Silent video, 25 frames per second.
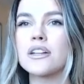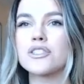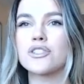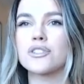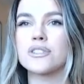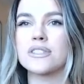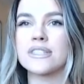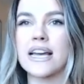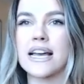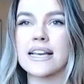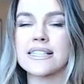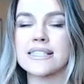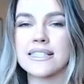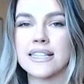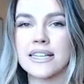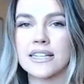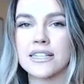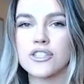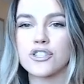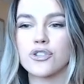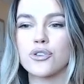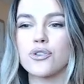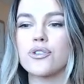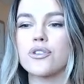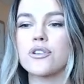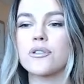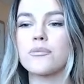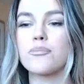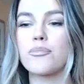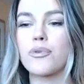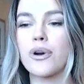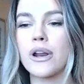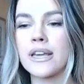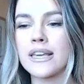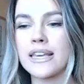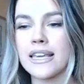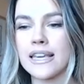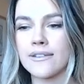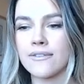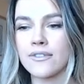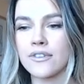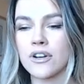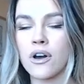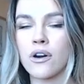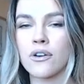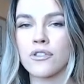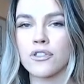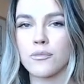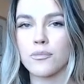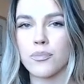to test it so you can break even
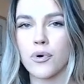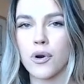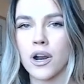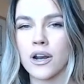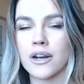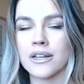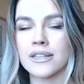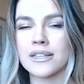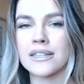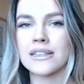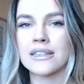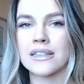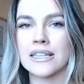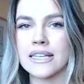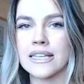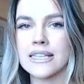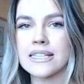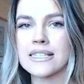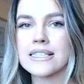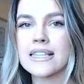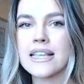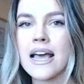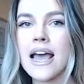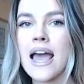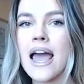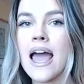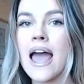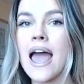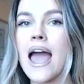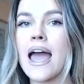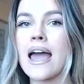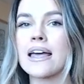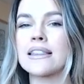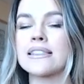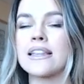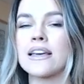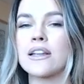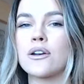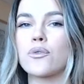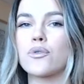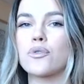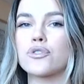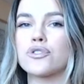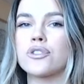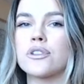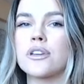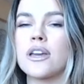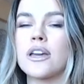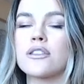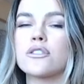on the product at least, and then
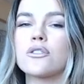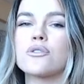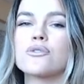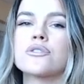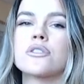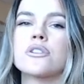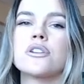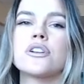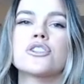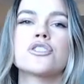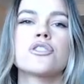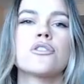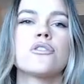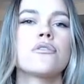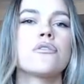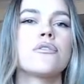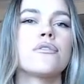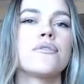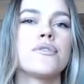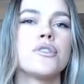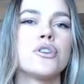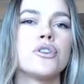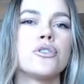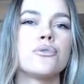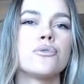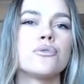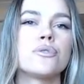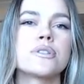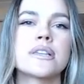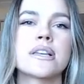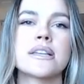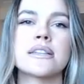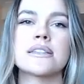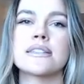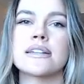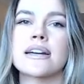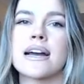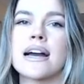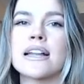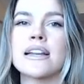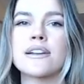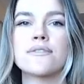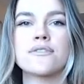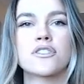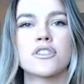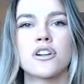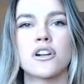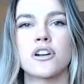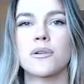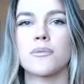to get those initial reviews and to kind
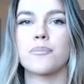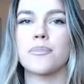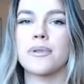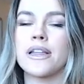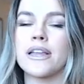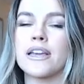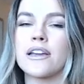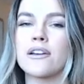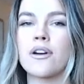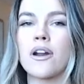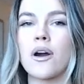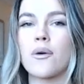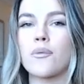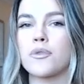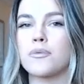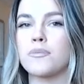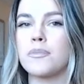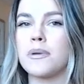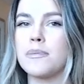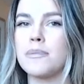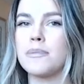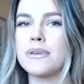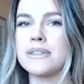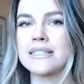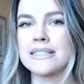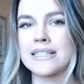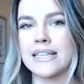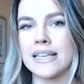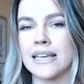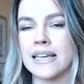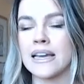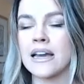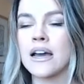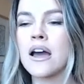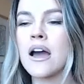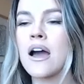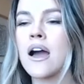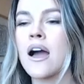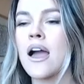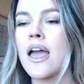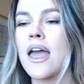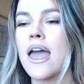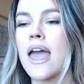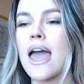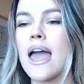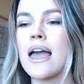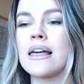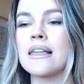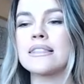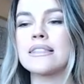of start playing around with PPC.
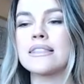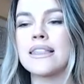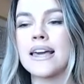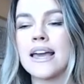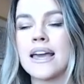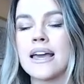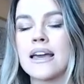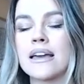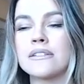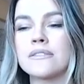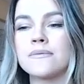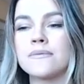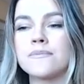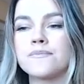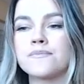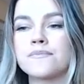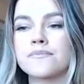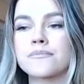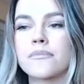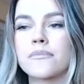And then